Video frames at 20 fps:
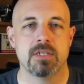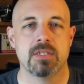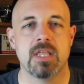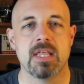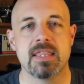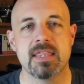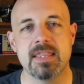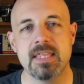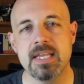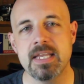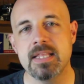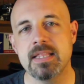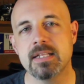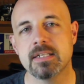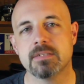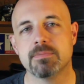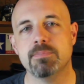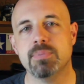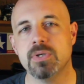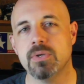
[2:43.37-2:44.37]
The thing
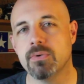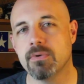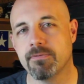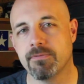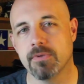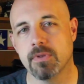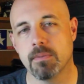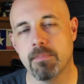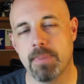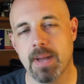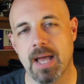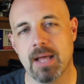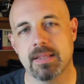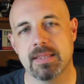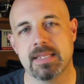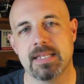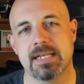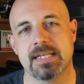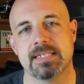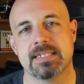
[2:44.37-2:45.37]
that's beautiful
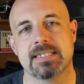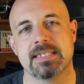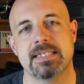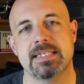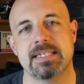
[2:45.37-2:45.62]
about this